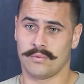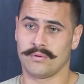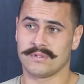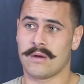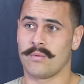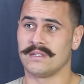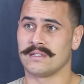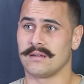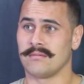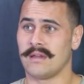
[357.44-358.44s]
who was at
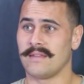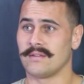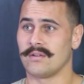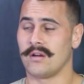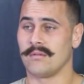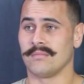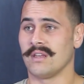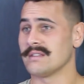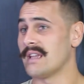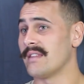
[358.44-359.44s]
Windsor at the time,
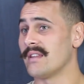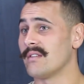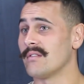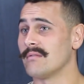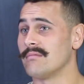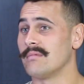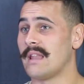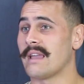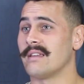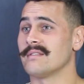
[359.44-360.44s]
saying that they were
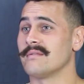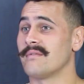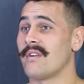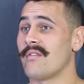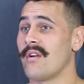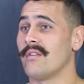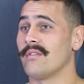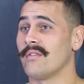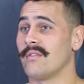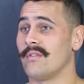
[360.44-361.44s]
lacking some front
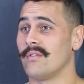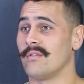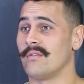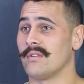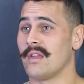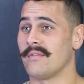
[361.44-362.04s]
rowers for